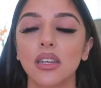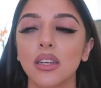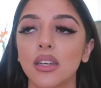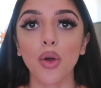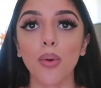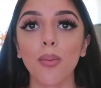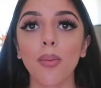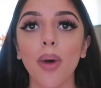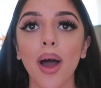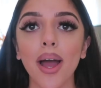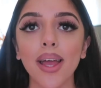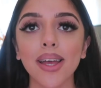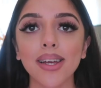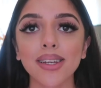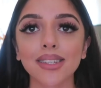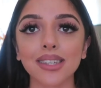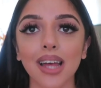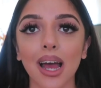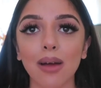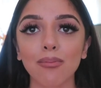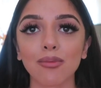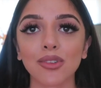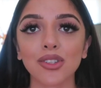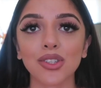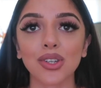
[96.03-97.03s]
So my
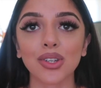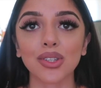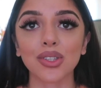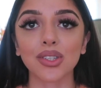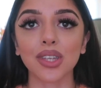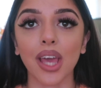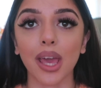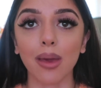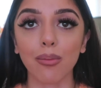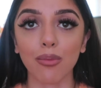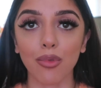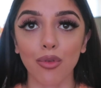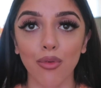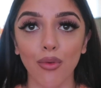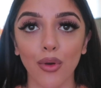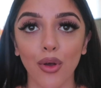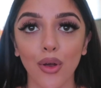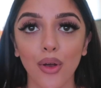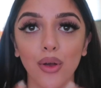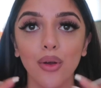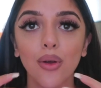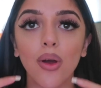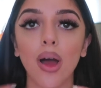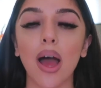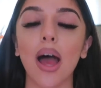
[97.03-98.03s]
exam results came
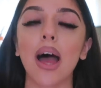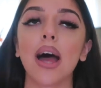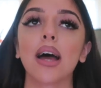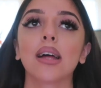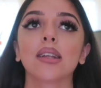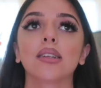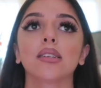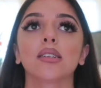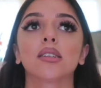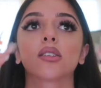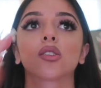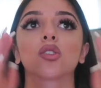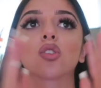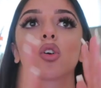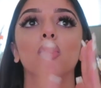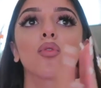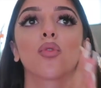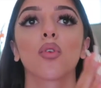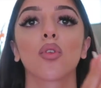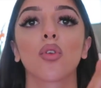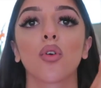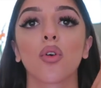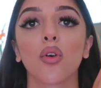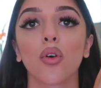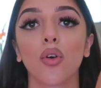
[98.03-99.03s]
through, and so
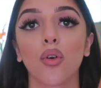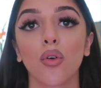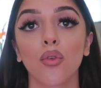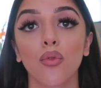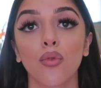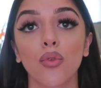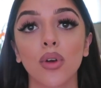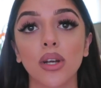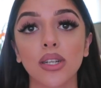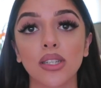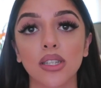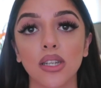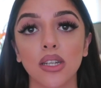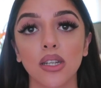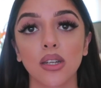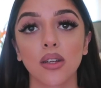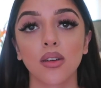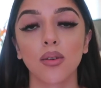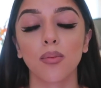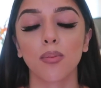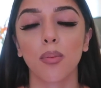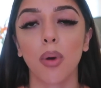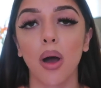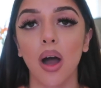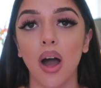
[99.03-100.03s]
for the
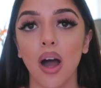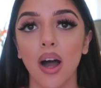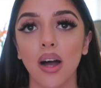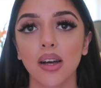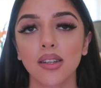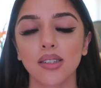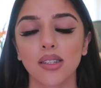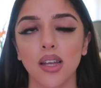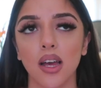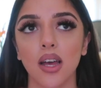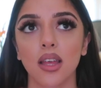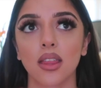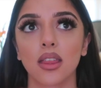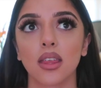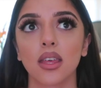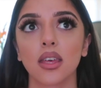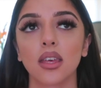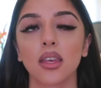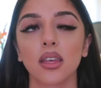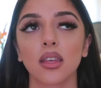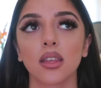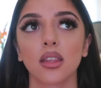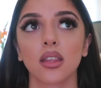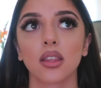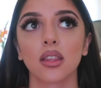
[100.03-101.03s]
written part, I
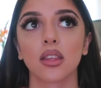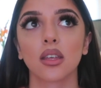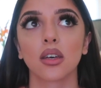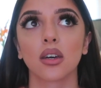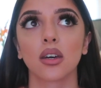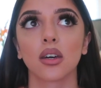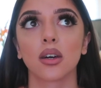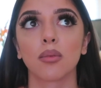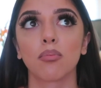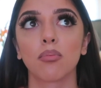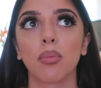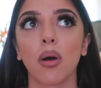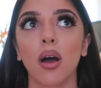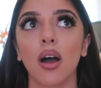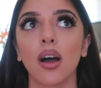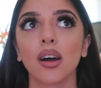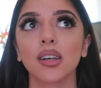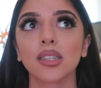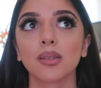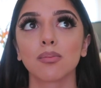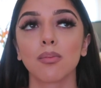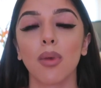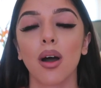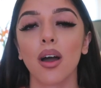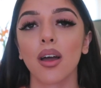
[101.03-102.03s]
think the
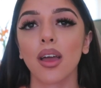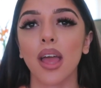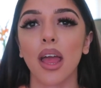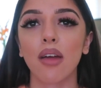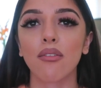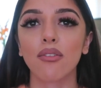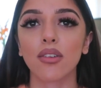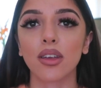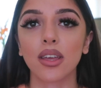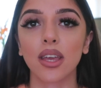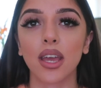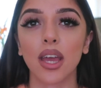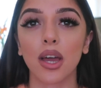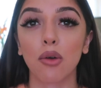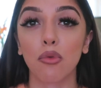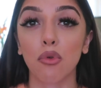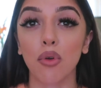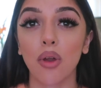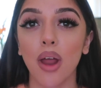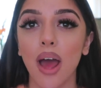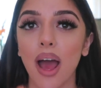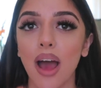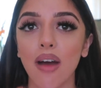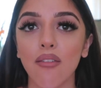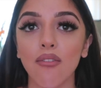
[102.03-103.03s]
pass mark every year
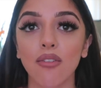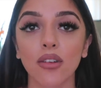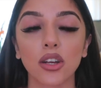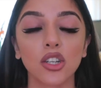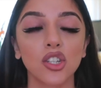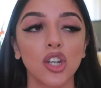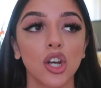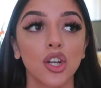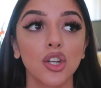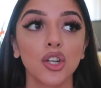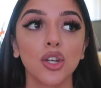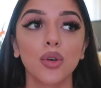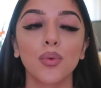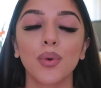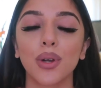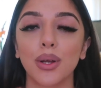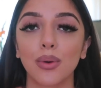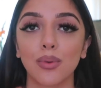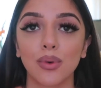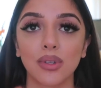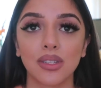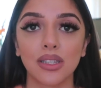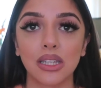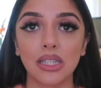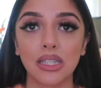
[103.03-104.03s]
on average, I don't know what
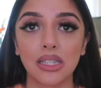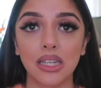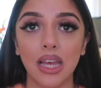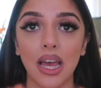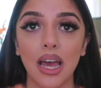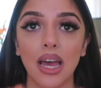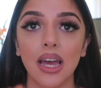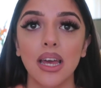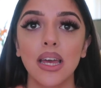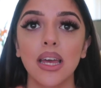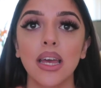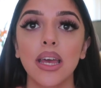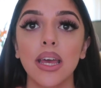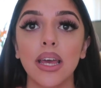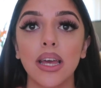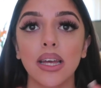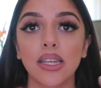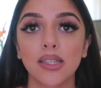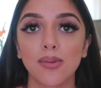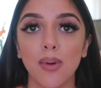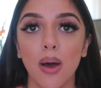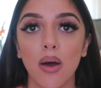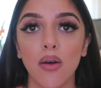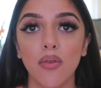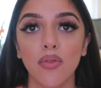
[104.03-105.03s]
it was this year,
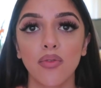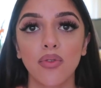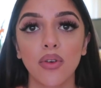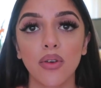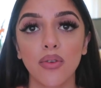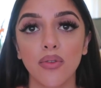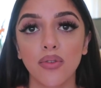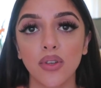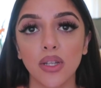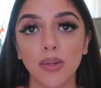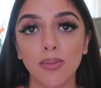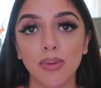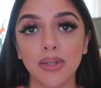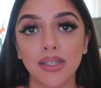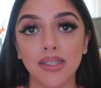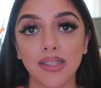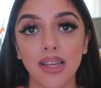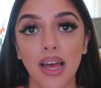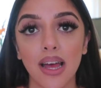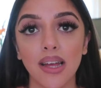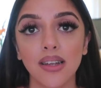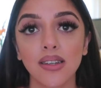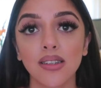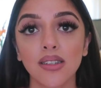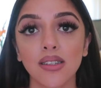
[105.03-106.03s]
is about
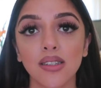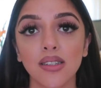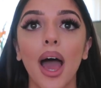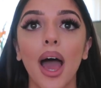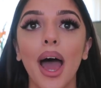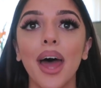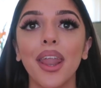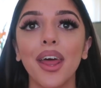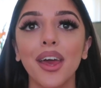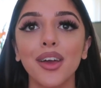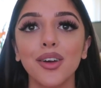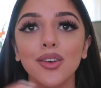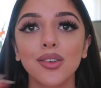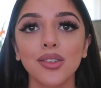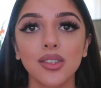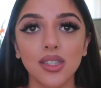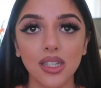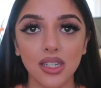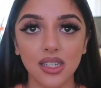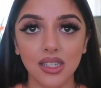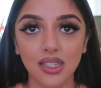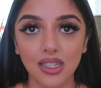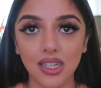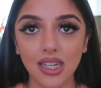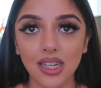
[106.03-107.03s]
50%, and I got
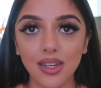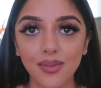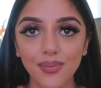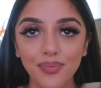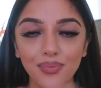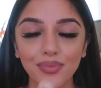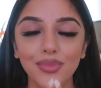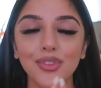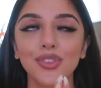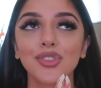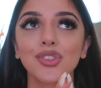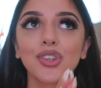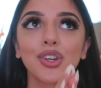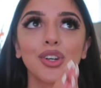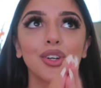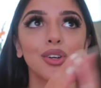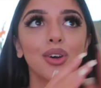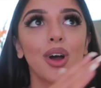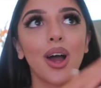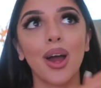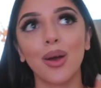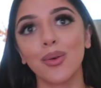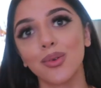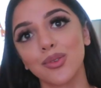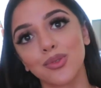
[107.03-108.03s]
60, so
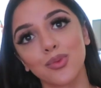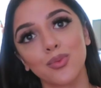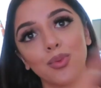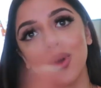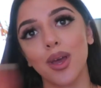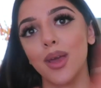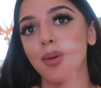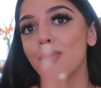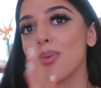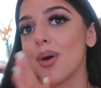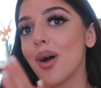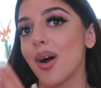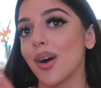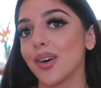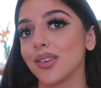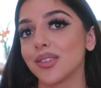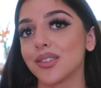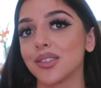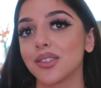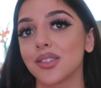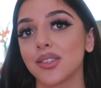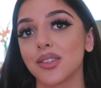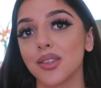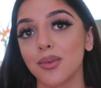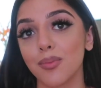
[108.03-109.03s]
I was way
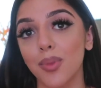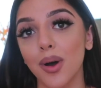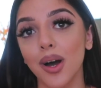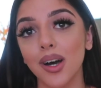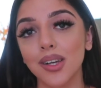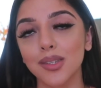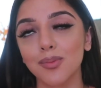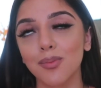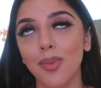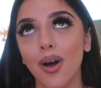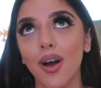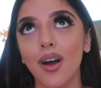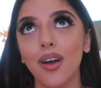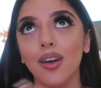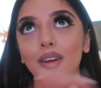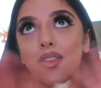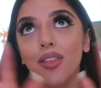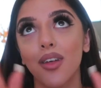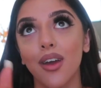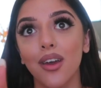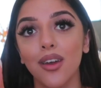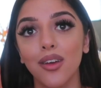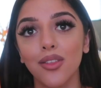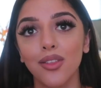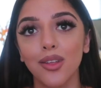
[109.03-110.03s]
past the pass
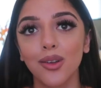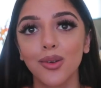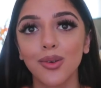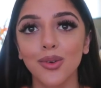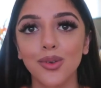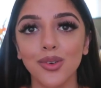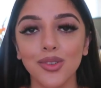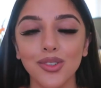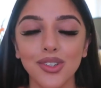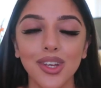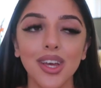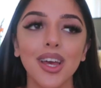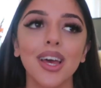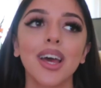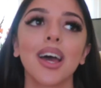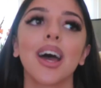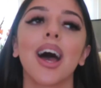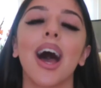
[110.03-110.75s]
mark, thank the Lord.